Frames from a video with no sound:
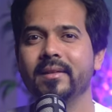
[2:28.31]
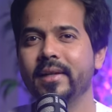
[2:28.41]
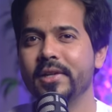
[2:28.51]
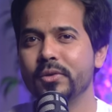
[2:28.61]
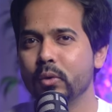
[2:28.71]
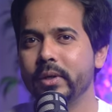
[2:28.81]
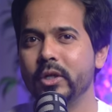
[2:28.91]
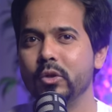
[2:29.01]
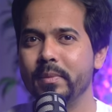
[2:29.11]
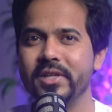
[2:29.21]
There is no
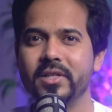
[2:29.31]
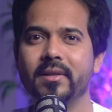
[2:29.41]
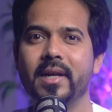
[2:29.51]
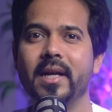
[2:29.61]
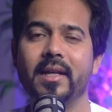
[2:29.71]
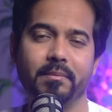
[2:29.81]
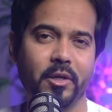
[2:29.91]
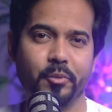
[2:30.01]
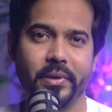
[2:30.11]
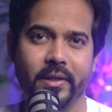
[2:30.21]
need to mention that in my
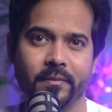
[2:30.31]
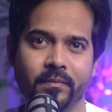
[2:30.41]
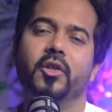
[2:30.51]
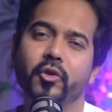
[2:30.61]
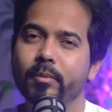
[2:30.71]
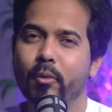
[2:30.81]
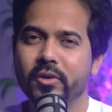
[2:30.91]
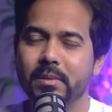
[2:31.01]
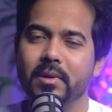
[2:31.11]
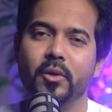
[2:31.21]
opinion. Also, if
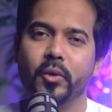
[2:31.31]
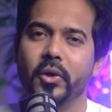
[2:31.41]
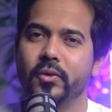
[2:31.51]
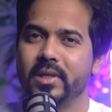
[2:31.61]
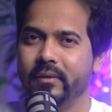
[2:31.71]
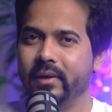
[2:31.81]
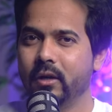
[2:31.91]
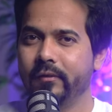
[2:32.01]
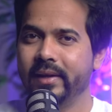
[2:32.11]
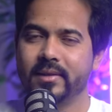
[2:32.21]
possible, don't use heavy
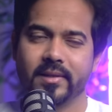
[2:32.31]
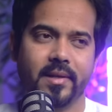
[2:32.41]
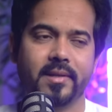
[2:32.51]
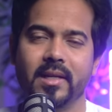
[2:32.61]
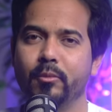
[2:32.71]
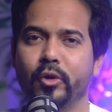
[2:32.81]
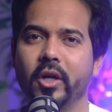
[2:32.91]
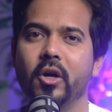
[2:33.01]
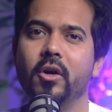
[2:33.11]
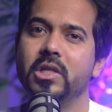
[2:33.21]
graphics such as
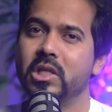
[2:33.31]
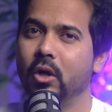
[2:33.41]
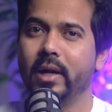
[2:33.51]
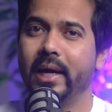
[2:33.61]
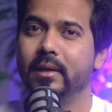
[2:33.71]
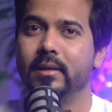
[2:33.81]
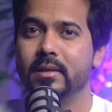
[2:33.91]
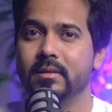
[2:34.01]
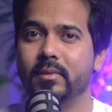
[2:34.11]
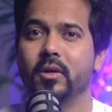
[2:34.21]
emoticons or
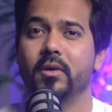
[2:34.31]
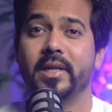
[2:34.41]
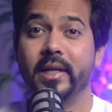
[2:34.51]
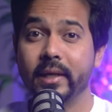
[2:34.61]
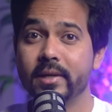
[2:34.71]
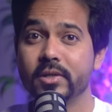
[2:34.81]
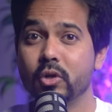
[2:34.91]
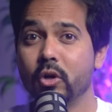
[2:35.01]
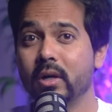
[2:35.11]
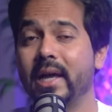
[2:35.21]
icons because ATS do
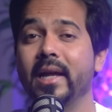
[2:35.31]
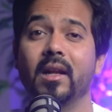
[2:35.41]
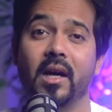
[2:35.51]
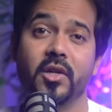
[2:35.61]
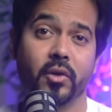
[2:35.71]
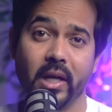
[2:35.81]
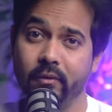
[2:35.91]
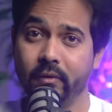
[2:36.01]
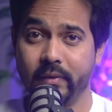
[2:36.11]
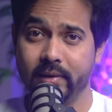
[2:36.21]
not like large or
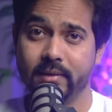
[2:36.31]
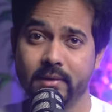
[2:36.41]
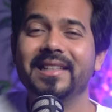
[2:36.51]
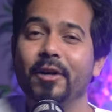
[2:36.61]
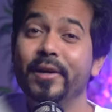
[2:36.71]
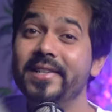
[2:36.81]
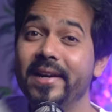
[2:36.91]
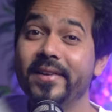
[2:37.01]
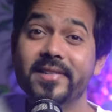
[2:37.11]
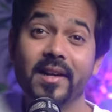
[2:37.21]
heavy files. Now let's
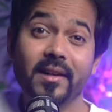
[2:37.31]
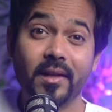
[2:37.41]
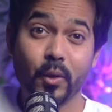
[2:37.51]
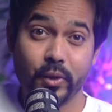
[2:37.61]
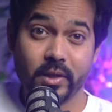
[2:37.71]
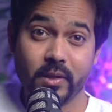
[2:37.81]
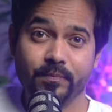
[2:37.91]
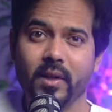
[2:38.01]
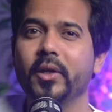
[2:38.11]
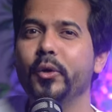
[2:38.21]
address another question.
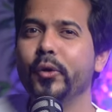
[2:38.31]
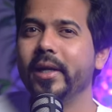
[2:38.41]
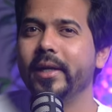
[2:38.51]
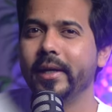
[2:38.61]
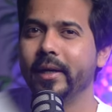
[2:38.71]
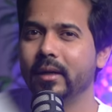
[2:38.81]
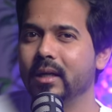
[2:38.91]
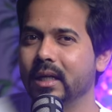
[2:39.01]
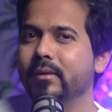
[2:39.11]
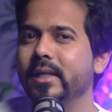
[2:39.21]
Do you really need a
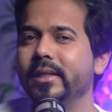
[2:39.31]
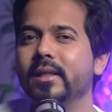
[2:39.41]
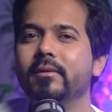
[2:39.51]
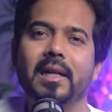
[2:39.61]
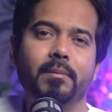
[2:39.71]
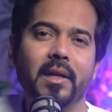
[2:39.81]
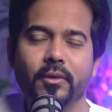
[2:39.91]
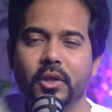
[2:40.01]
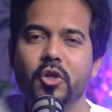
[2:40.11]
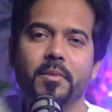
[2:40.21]
cover letter while applying for
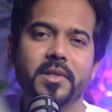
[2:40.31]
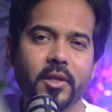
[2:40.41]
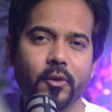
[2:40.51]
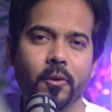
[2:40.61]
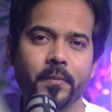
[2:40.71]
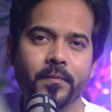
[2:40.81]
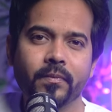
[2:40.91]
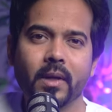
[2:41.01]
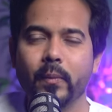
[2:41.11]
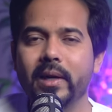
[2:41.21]
the jobs in Europe?
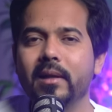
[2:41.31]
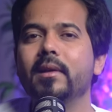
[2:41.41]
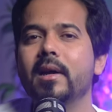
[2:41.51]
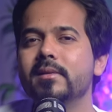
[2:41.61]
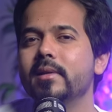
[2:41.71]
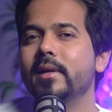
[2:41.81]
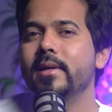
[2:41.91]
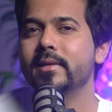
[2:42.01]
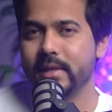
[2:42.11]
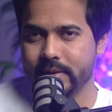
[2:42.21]
Well, the answer
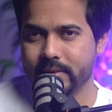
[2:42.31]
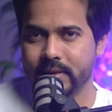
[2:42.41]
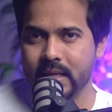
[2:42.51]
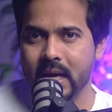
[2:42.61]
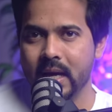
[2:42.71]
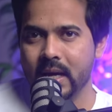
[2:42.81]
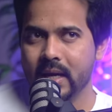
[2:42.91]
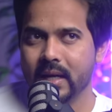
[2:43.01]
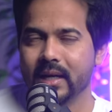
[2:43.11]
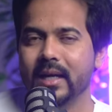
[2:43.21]
is yes.
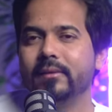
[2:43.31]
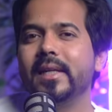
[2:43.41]
Cover